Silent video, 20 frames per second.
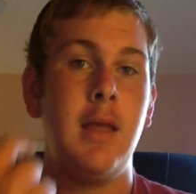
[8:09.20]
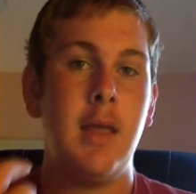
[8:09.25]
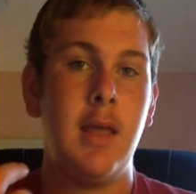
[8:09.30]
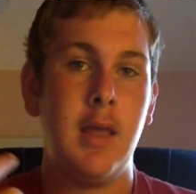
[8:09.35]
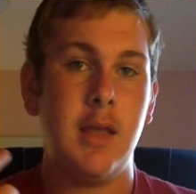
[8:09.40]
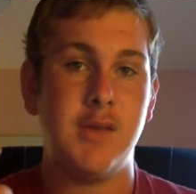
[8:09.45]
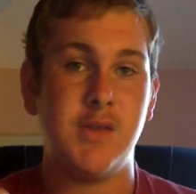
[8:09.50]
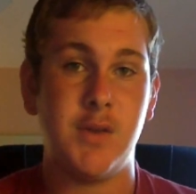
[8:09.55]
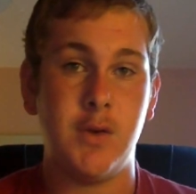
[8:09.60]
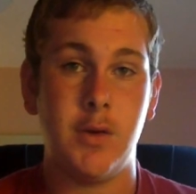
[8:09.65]

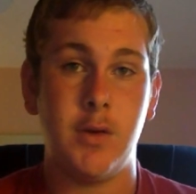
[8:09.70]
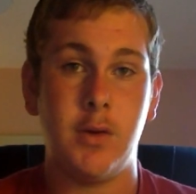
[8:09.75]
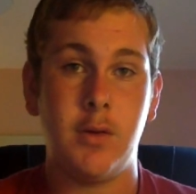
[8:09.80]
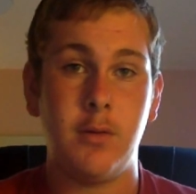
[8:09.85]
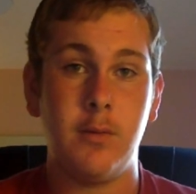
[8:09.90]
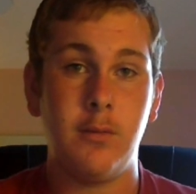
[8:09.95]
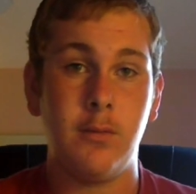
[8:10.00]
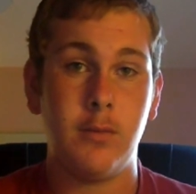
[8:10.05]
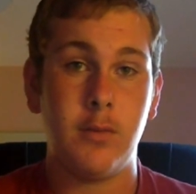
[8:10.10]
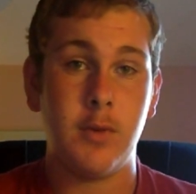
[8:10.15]
It's a
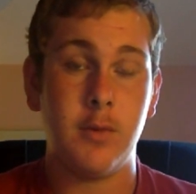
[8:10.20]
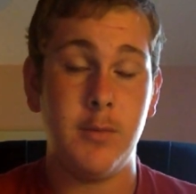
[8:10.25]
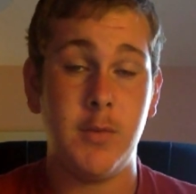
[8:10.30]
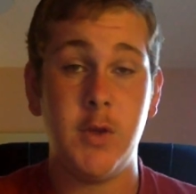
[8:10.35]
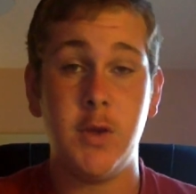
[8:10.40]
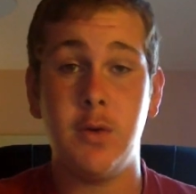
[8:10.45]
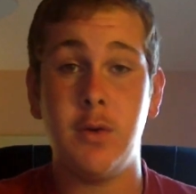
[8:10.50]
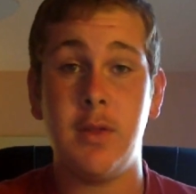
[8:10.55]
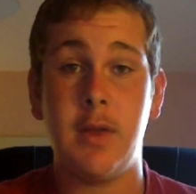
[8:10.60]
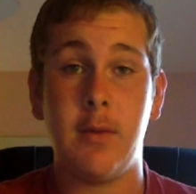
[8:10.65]

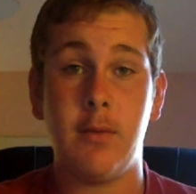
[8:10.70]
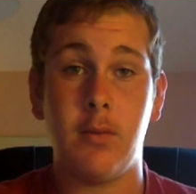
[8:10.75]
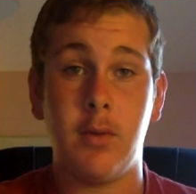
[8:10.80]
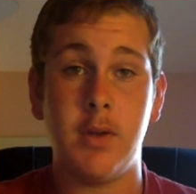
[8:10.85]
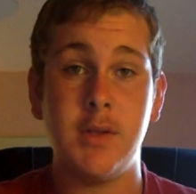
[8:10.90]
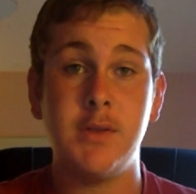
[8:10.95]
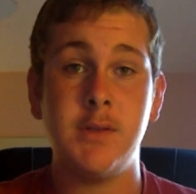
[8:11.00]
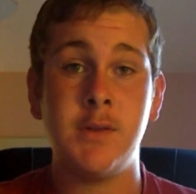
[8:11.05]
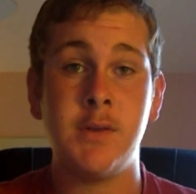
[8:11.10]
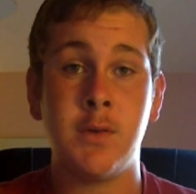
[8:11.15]
computer that
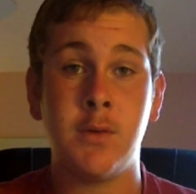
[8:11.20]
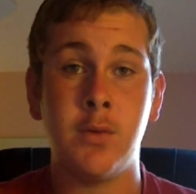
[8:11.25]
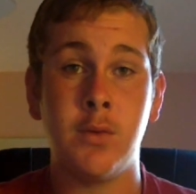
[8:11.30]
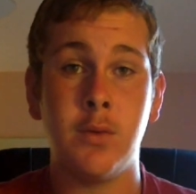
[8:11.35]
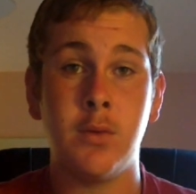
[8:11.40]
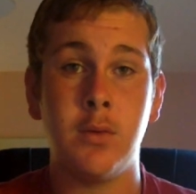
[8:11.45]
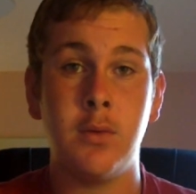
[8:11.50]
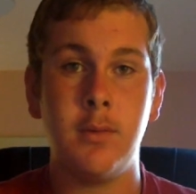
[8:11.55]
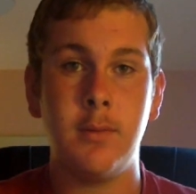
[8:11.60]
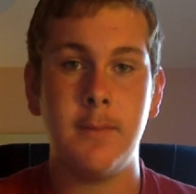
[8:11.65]
runs
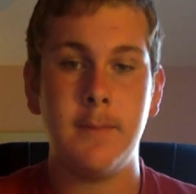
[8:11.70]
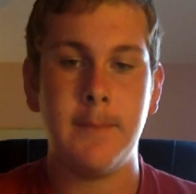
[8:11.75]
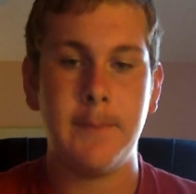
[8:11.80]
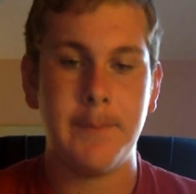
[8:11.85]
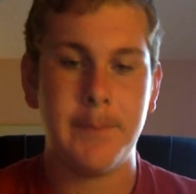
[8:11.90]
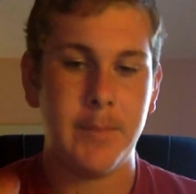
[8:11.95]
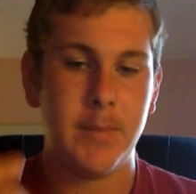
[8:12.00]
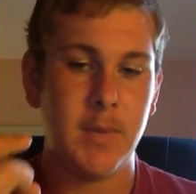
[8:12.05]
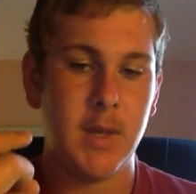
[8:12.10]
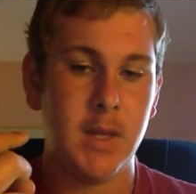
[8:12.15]
cool,
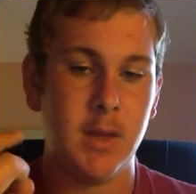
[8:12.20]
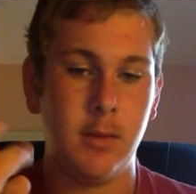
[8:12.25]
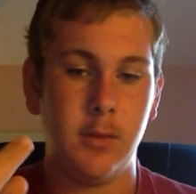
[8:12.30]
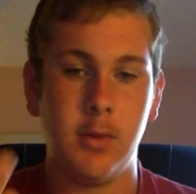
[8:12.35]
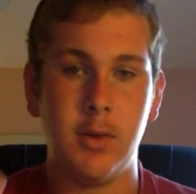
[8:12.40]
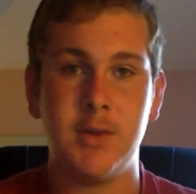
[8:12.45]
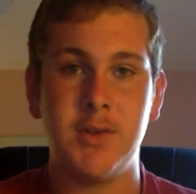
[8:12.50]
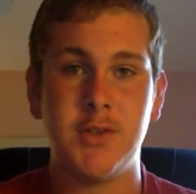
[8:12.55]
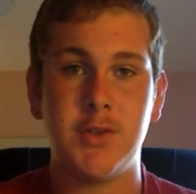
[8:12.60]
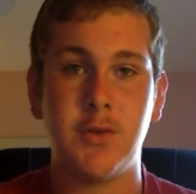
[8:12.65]
it
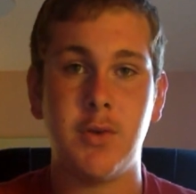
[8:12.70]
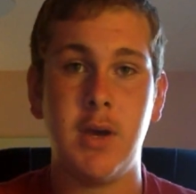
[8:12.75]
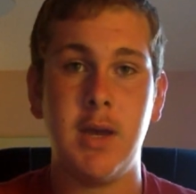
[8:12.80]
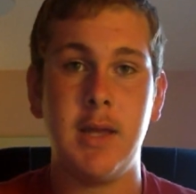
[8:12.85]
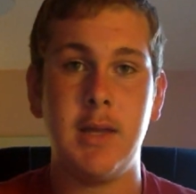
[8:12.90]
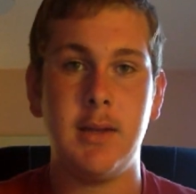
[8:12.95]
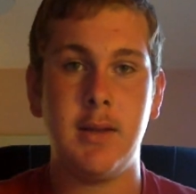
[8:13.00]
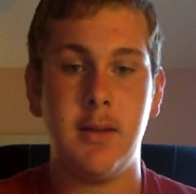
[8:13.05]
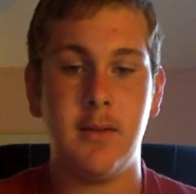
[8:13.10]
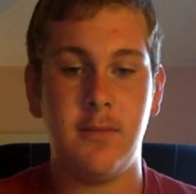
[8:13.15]
looks
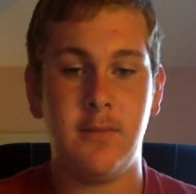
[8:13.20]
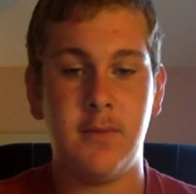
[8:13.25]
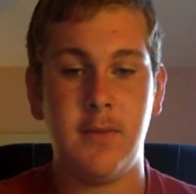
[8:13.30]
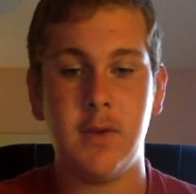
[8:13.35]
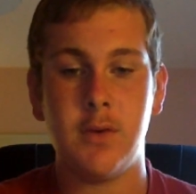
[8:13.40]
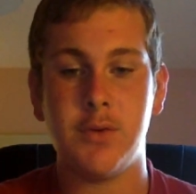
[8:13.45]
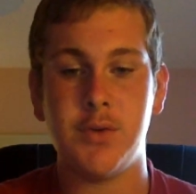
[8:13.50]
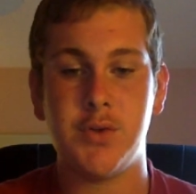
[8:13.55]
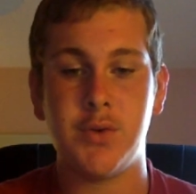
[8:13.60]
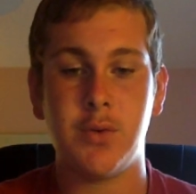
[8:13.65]
great,
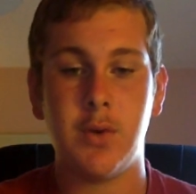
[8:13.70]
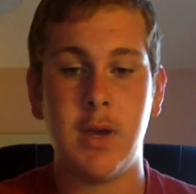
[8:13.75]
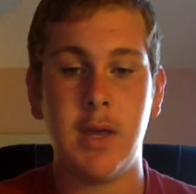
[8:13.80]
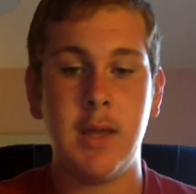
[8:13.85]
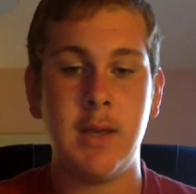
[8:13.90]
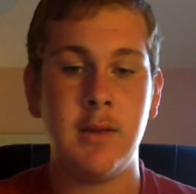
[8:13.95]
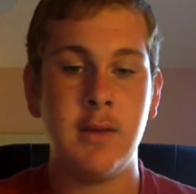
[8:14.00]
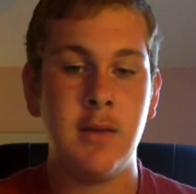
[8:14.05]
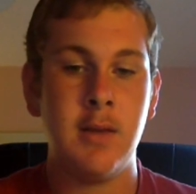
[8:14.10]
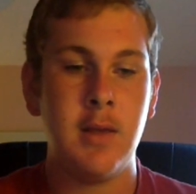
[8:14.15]
feels
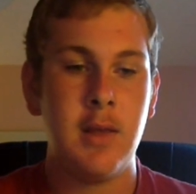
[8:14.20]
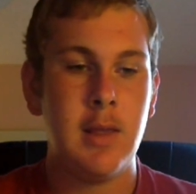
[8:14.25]
great,